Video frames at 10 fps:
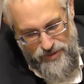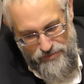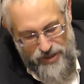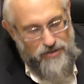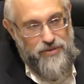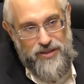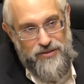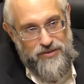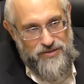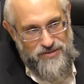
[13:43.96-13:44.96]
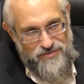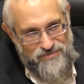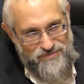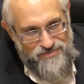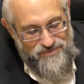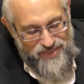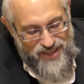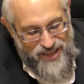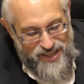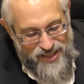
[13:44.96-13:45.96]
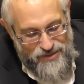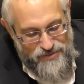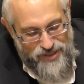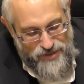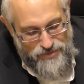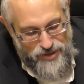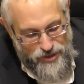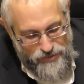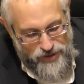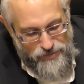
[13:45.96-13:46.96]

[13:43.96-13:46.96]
venom enters. He's going to